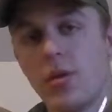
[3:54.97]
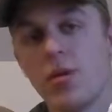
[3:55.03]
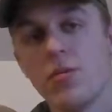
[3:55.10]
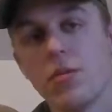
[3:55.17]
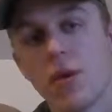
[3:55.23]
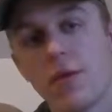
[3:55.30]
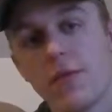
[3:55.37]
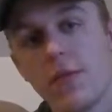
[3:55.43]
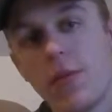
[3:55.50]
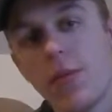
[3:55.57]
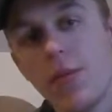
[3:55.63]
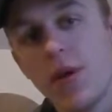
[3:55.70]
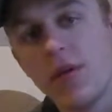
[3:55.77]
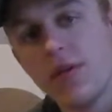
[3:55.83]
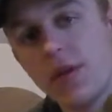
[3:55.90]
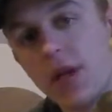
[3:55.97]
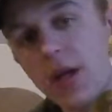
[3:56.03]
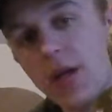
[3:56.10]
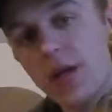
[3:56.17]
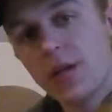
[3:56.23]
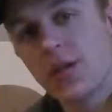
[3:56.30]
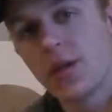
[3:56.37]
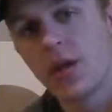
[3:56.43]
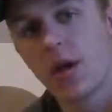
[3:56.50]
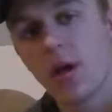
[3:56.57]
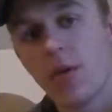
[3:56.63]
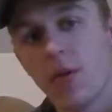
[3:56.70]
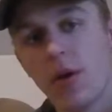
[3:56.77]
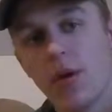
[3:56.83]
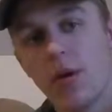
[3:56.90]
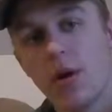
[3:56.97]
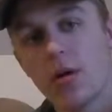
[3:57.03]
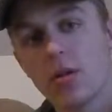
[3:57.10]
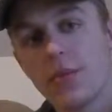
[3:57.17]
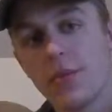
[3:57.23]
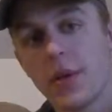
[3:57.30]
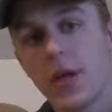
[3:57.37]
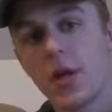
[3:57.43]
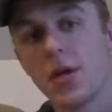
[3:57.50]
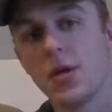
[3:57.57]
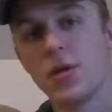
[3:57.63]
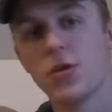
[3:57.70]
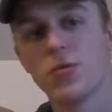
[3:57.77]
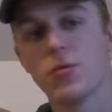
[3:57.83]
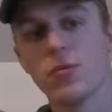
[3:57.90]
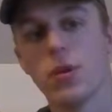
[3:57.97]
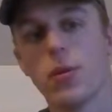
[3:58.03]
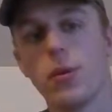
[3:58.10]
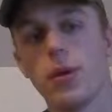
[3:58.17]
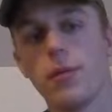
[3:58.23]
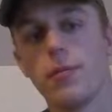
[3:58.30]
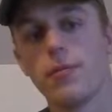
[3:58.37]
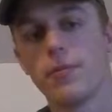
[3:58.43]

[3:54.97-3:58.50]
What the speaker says: rough, wavy days, get it right along the bank and just rip it.